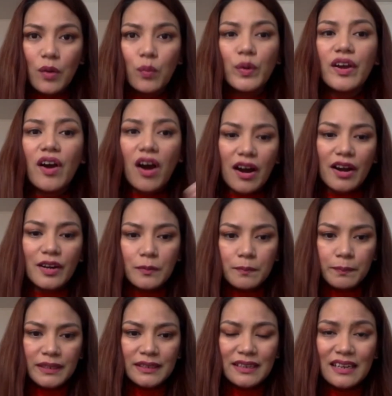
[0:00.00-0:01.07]
We are
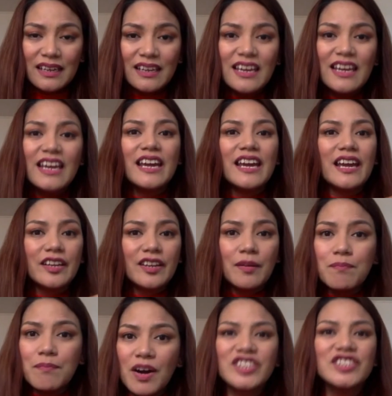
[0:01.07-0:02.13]
competing in a
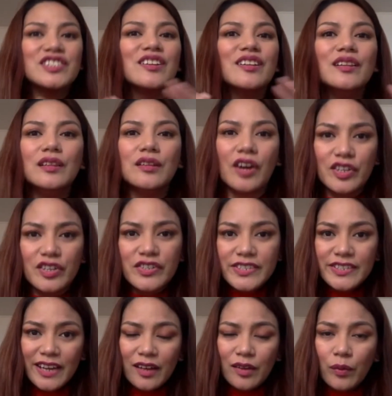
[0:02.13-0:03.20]
much larger
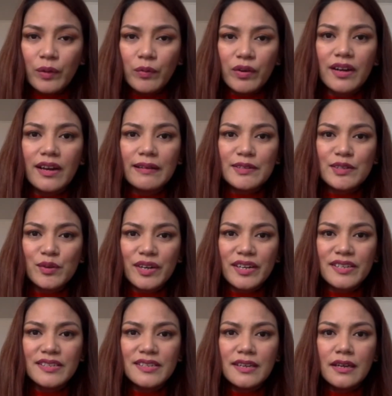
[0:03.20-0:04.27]
scale when we're
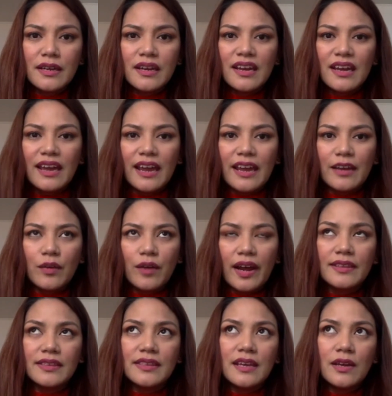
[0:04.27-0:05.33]
outsourced, and I
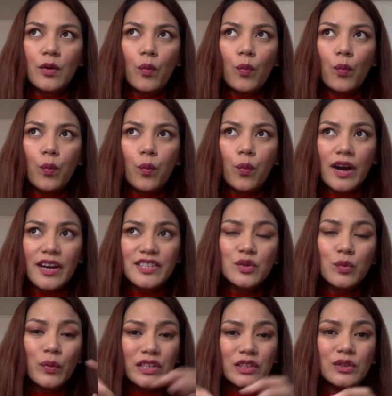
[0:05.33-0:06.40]
think once
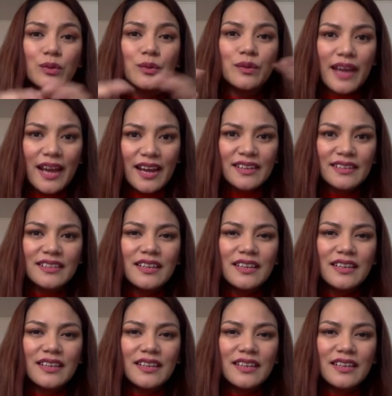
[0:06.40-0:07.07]
we do that,